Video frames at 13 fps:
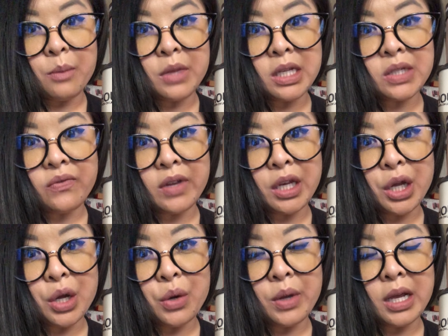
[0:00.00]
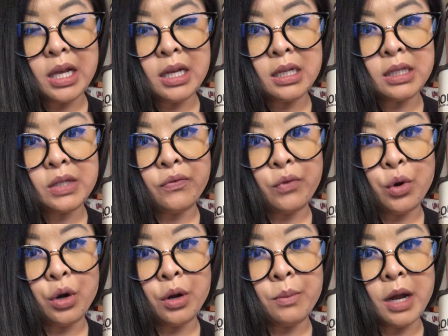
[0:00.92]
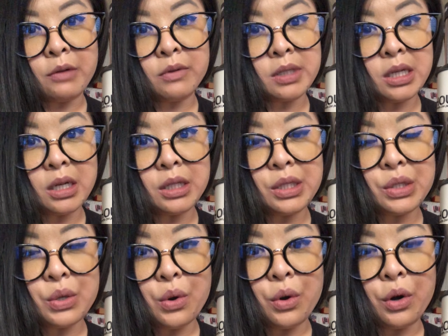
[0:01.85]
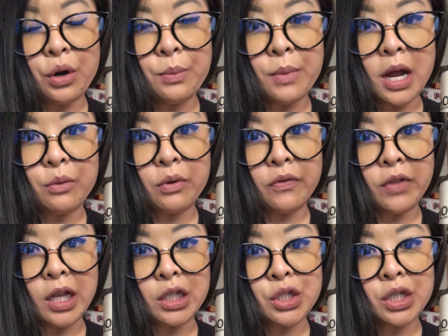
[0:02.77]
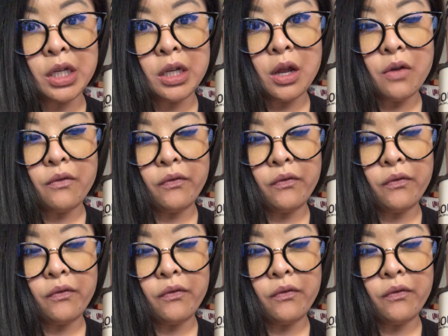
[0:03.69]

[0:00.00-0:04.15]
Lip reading: This video is for my results or my reflection